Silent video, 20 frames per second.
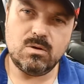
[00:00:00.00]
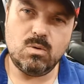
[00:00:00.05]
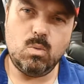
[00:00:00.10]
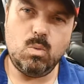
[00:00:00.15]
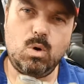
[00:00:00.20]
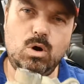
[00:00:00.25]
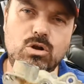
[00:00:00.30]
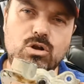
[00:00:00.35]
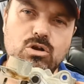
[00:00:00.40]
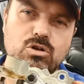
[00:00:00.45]

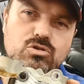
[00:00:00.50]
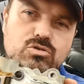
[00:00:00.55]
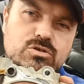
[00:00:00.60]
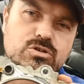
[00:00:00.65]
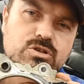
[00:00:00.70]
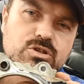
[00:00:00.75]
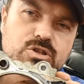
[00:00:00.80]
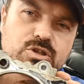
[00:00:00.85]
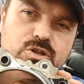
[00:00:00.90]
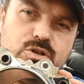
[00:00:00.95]

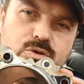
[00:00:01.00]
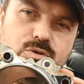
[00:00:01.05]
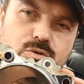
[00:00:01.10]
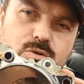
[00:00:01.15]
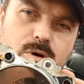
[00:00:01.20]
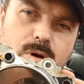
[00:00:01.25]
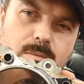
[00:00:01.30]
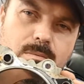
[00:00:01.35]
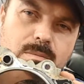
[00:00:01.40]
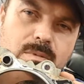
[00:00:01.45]

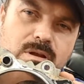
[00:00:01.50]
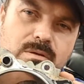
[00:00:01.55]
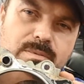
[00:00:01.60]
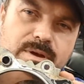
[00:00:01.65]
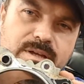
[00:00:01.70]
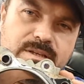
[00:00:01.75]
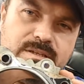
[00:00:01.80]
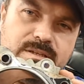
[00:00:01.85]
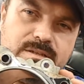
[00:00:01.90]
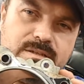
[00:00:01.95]
102
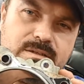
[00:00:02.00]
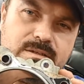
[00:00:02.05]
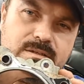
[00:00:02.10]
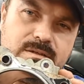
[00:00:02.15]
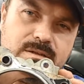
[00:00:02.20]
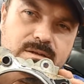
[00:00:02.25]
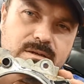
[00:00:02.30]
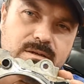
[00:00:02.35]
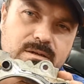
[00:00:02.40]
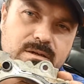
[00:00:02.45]
millimeters
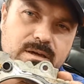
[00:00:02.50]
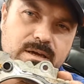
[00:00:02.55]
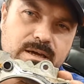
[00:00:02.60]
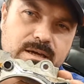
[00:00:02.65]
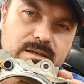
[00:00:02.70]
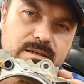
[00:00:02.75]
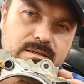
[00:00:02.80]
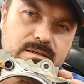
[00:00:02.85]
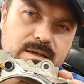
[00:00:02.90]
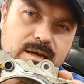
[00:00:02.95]

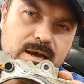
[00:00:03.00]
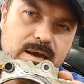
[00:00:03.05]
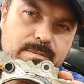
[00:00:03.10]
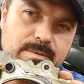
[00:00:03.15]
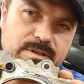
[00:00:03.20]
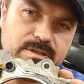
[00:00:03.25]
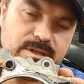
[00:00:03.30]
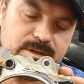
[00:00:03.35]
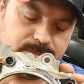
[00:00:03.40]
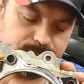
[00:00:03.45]
in
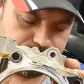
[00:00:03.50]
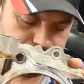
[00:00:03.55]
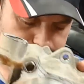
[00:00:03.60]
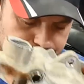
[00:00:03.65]
diameter.